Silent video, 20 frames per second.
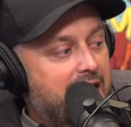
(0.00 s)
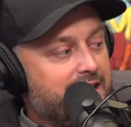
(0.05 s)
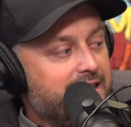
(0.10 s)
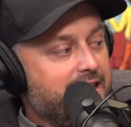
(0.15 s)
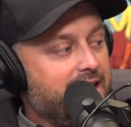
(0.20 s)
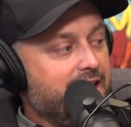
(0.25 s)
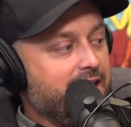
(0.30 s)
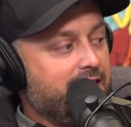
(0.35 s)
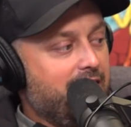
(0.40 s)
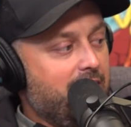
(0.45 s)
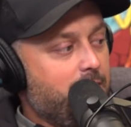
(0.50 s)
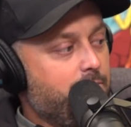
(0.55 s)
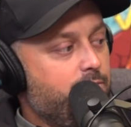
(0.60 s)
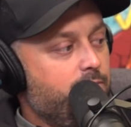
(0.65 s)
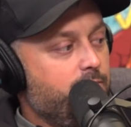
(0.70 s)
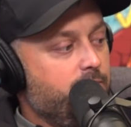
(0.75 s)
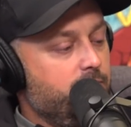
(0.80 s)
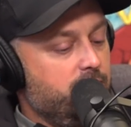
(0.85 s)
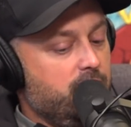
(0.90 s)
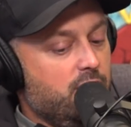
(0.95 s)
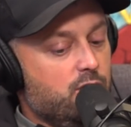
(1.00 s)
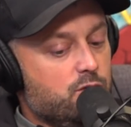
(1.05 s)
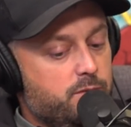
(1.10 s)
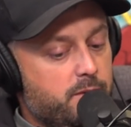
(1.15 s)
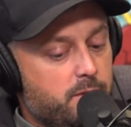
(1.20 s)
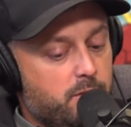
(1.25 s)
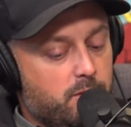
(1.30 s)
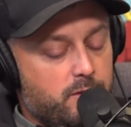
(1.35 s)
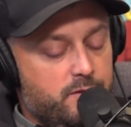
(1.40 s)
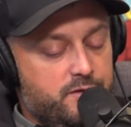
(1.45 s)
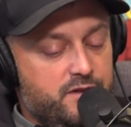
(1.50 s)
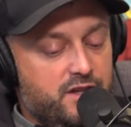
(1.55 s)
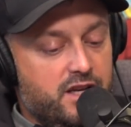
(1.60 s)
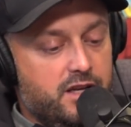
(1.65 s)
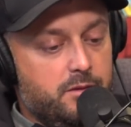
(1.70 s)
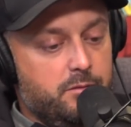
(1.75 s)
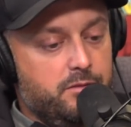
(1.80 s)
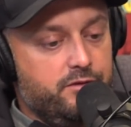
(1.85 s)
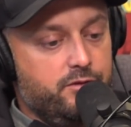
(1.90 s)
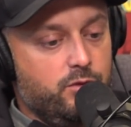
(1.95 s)
think that those people have done
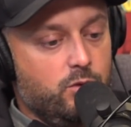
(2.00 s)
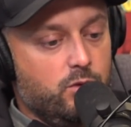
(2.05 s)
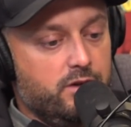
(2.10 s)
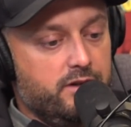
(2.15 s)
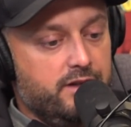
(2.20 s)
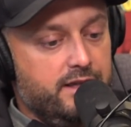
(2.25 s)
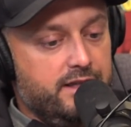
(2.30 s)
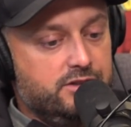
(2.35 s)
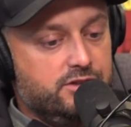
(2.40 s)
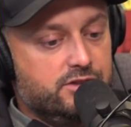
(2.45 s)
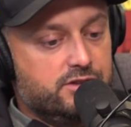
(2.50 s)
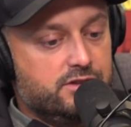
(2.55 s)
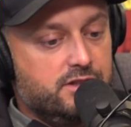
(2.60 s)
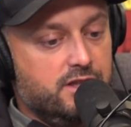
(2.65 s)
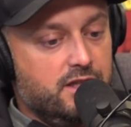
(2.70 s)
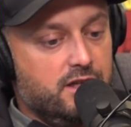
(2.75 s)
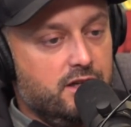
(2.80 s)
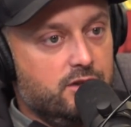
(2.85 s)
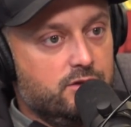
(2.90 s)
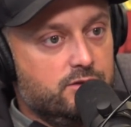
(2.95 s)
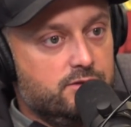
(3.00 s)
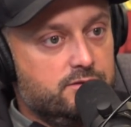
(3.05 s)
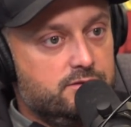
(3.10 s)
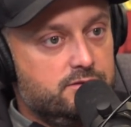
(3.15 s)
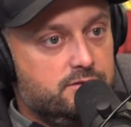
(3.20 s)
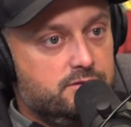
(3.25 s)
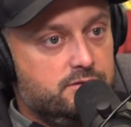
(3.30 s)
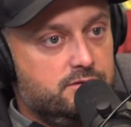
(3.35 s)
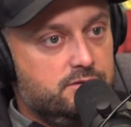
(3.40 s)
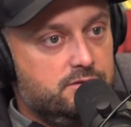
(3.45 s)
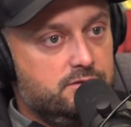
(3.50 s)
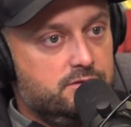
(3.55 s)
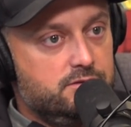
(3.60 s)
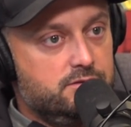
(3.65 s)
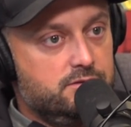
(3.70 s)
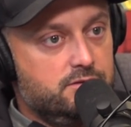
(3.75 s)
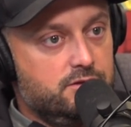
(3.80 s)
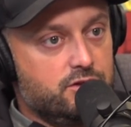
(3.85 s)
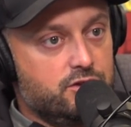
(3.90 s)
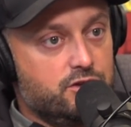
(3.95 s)
it before, and they just know
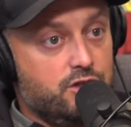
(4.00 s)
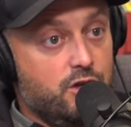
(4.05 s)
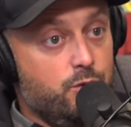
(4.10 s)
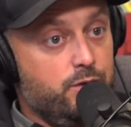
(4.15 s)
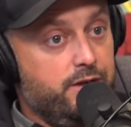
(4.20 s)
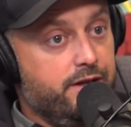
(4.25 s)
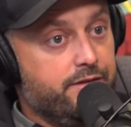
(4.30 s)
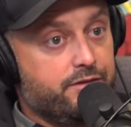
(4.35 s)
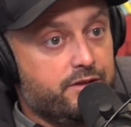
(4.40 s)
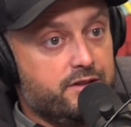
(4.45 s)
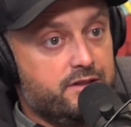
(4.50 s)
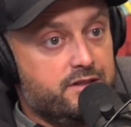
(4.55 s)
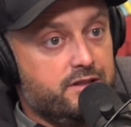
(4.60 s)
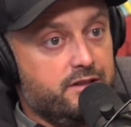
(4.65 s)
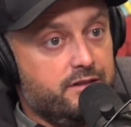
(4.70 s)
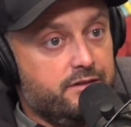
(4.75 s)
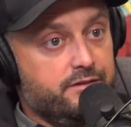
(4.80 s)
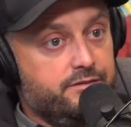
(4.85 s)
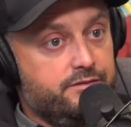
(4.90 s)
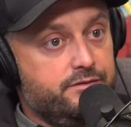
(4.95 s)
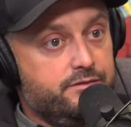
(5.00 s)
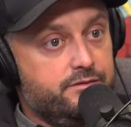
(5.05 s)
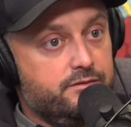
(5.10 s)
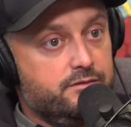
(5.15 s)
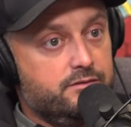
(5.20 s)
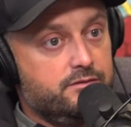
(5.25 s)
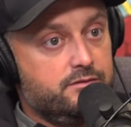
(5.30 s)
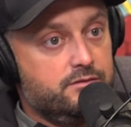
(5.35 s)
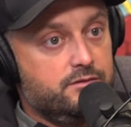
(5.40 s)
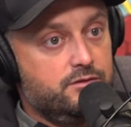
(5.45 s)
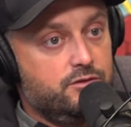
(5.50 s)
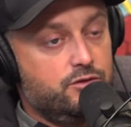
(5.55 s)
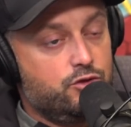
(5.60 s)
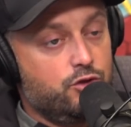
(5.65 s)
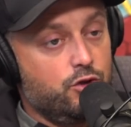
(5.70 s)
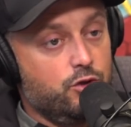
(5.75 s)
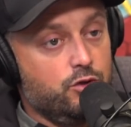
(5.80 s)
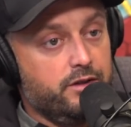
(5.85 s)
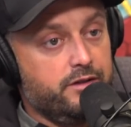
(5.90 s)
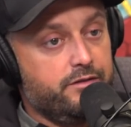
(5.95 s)
there's no difference of
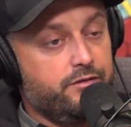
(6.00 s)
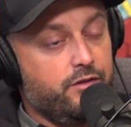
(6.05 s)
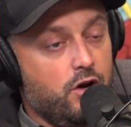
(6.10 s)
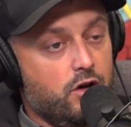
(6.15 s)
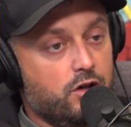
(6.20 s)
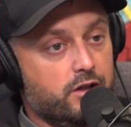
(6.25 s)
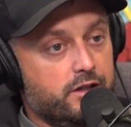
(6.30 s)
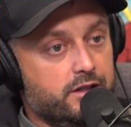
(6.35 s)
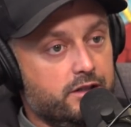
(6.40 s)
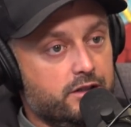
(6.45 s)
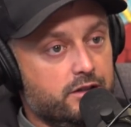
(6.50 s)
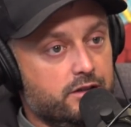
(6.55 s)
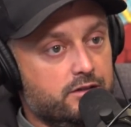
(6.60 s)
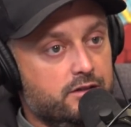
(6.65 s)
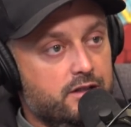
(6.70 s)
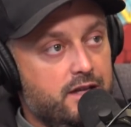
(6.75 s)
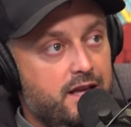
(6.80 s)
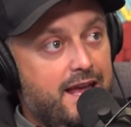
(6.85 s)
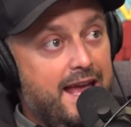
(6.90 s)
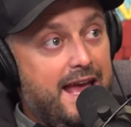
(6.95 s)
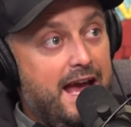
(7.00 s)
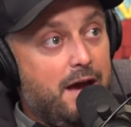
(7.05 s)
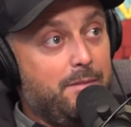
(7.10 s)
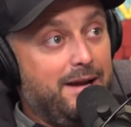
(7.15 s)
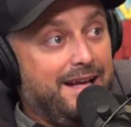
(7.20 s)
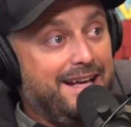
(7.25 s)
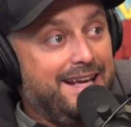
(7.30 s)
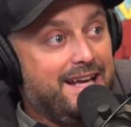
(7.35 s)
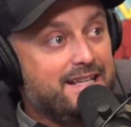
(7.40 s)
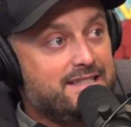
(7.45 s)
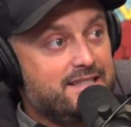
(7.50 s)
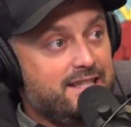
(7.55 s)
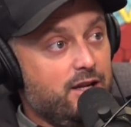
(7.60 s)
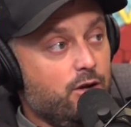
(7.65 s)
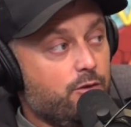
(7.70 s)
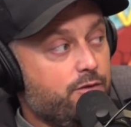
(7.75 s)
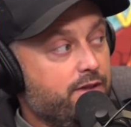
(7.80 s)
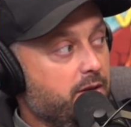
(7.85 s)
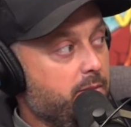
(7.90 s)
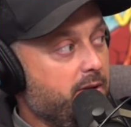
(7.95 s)
truly falling. Or, I mean, I guess they
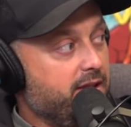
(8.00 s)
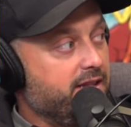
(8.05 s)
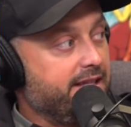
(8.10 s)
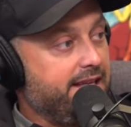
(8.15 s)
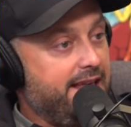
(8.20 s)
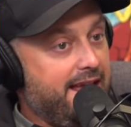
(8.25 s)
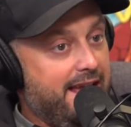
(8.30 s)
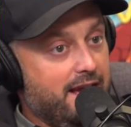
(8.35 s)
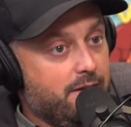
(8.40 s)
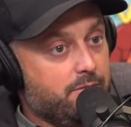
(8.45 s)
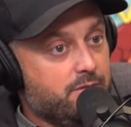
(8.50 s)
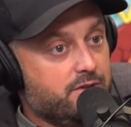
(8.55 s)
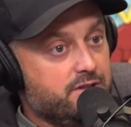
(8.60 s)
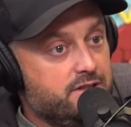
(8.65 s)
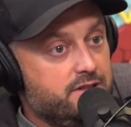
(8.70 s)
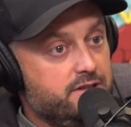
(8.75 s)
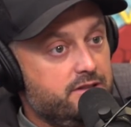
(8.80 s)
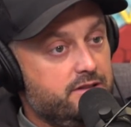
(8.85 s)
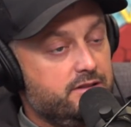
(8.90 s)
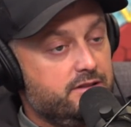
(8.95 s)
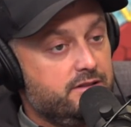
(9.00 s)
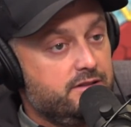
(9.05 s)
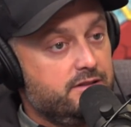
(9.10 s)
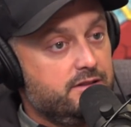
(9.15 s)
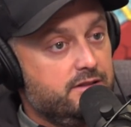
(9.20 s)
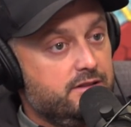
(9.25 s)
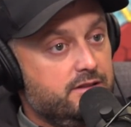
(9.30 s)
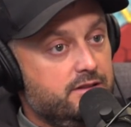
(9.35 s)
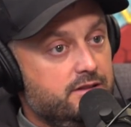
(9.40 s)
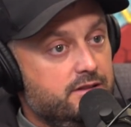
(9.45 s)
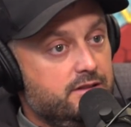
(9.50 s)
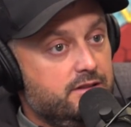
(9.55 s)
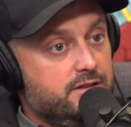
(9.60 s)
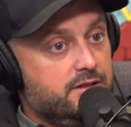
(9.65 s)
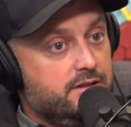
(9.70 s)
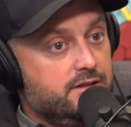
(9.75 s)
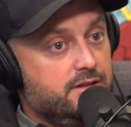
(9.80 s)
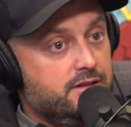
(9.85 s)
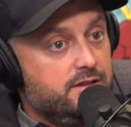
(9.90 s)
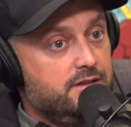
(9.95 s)
don't think about the cameras.
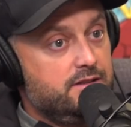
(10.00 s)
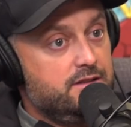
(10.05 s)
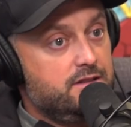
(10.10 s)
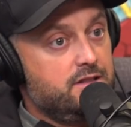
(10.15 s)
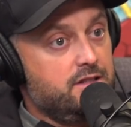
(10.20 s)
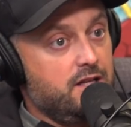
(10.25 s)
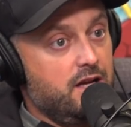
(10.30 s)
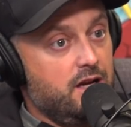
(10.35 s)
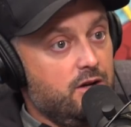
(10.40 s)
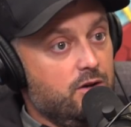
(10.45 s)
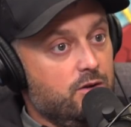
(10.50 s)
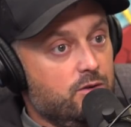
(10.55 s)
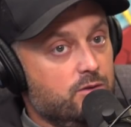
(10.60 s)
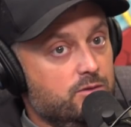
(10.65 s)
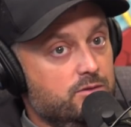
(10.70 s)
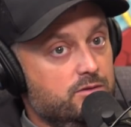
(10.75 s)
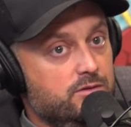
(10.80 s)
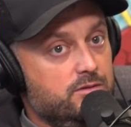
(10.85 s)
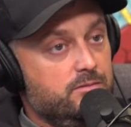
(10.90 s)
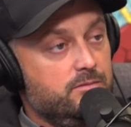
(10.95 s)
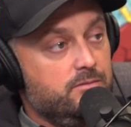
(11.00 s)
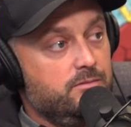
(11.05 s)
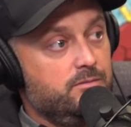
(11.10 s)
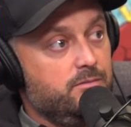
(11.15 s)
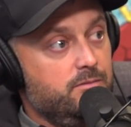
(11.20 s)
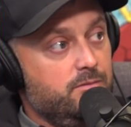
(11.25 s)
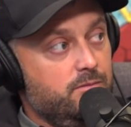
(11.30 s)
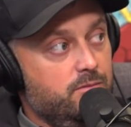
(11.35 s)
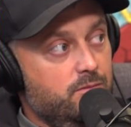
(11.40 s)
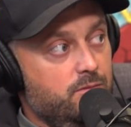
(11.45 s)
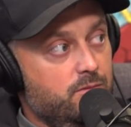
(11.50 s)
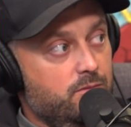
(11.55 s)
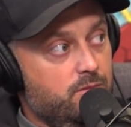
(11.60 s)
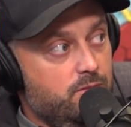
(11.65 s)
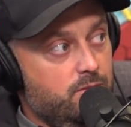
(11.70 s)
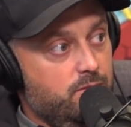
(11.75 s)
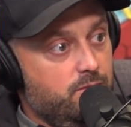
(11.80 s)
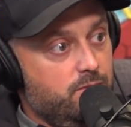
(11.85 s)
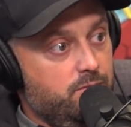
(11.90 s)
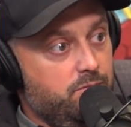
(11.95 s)
So,
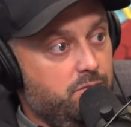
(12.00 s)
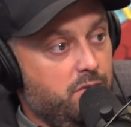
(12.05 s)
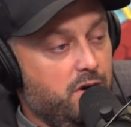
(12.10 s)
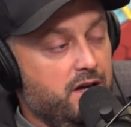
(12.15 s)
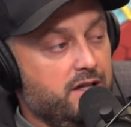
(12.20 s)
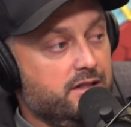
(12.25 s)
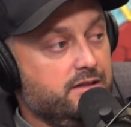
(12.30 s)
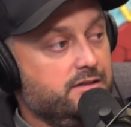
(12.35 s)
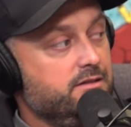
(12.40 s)
but